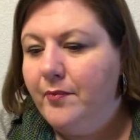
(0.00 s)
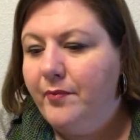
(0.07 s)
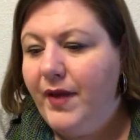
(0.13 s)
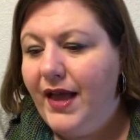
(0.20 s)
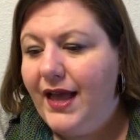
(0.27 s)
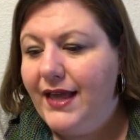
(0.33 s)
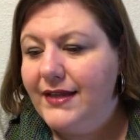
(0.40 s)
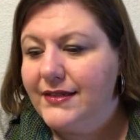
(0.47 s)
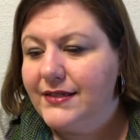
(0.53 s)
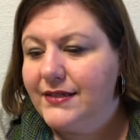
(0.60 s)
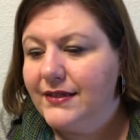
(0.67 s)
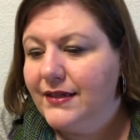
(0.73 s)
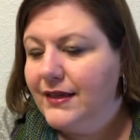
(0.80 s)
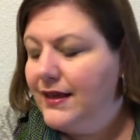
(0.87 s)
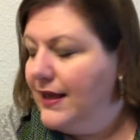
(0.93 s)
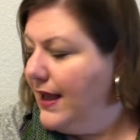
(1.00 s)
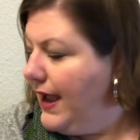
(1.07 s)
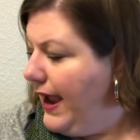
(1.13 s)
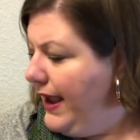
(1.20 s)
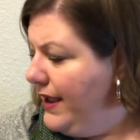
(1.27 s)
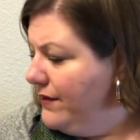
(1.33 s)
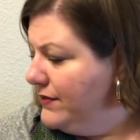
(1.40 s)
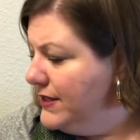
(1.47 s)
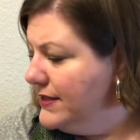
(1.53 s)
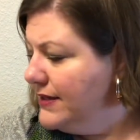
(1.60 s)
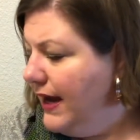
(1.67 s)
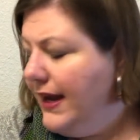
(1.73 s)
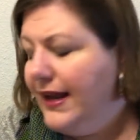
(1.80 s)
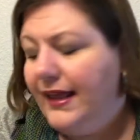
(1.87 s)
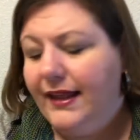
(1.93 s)
But I have
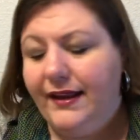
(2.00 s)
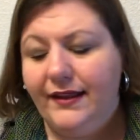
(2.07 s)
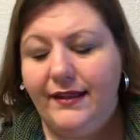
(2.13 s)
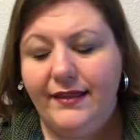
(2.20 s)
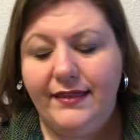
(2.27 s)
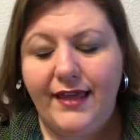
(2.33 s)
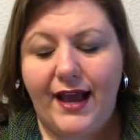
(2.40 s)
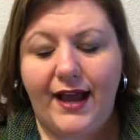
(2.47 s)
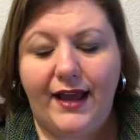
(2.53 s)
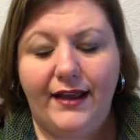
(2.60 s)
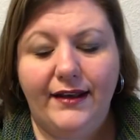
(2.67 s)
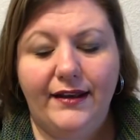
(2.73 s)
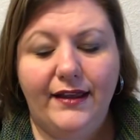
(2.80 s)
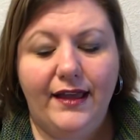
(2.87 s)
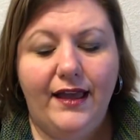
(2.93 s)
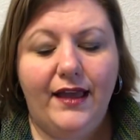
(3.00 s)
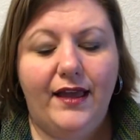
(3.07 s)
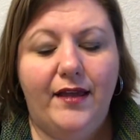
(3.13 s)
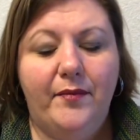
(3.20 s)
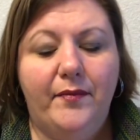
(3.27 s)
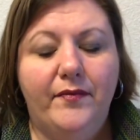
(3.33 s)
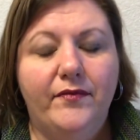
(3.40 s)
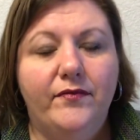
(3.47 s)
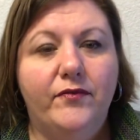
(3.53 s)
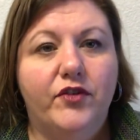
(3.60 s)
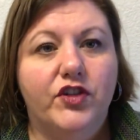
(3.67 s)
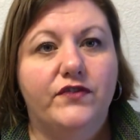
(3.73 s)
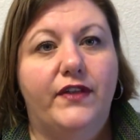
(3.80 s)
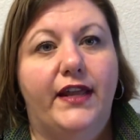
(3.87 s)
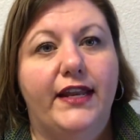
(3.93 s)
decided that,
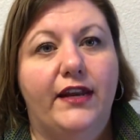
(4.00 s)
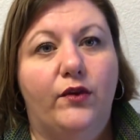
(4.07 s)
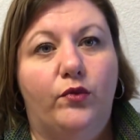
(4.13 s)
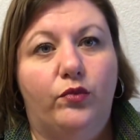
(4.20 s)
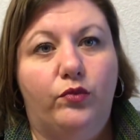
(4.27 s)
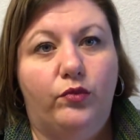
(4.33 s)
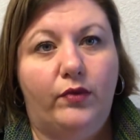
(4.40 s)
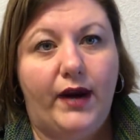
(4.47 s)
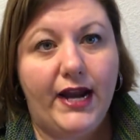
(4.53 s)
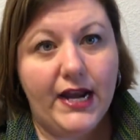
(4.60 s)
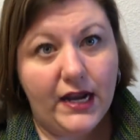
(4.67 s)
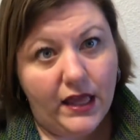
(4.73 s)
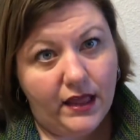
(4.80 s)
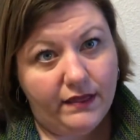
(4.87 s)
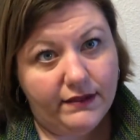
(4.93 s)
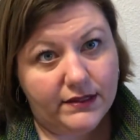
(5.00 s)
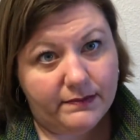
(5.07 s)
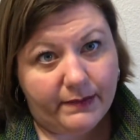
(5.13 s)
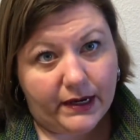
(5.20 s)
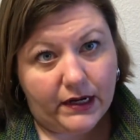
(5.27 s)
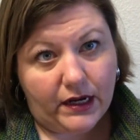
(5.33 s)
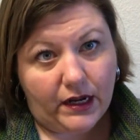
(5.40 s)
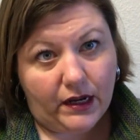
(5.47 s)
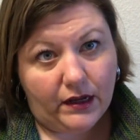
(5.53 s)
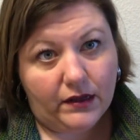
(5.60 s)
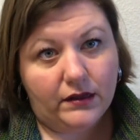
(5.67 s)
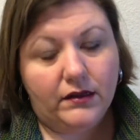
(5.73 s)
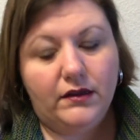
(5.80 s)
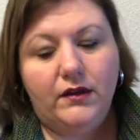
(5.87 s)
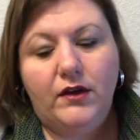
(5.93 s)
first of all, I need to rein in the spending,
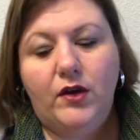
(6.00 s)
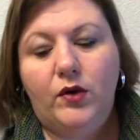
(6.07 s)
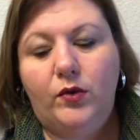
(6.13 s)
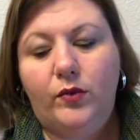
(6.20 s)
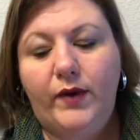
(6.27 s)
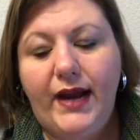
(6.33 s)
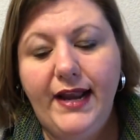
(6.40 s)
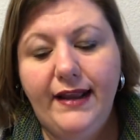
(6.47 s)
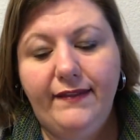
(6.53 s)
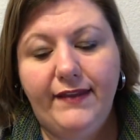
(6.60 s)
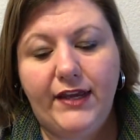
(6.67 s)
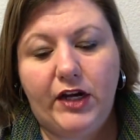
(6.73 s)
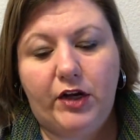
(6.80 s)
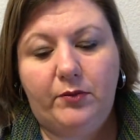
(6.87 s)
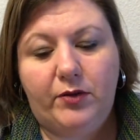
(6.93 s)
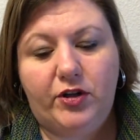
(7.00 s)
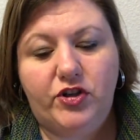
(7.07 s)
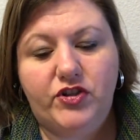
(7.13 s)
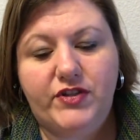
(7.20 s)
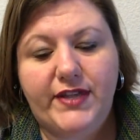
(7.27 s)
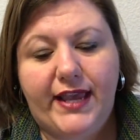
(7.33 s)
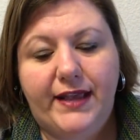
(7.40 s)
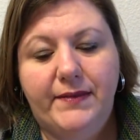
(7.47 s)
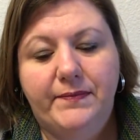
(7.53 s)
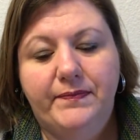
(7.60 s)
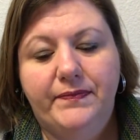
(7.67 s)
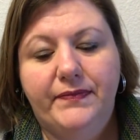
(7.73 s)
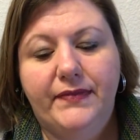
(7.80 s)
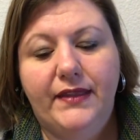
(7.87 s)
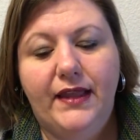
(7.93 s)
rein in the yarn purchasing,
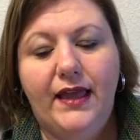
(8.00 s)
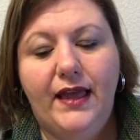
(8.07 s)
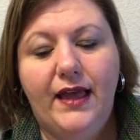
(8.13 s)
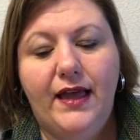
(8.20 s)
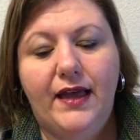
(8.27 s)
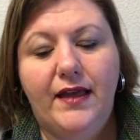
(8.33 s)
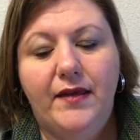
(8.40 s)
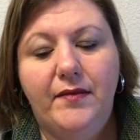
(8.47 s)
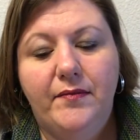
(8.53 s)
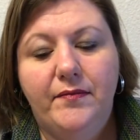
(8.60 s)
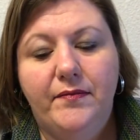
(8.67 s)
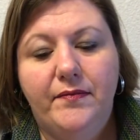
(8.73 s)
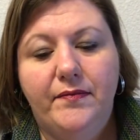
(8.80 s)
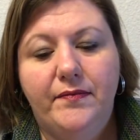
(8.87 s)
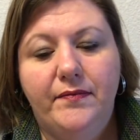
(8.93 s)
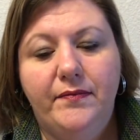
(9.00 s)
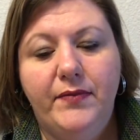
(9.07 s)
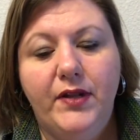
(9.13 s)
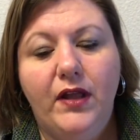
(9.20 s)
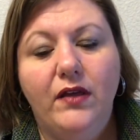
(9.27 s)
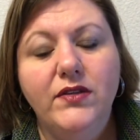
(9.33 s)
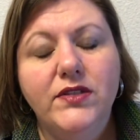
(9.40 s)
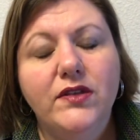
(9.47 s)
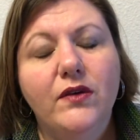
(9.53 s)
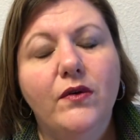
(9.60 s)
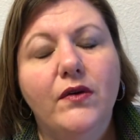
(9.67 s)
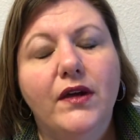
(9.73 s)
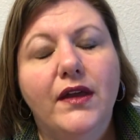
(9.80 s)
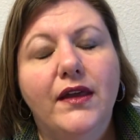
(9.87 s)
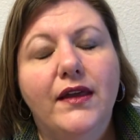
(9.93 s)
but
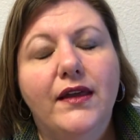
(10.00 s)
also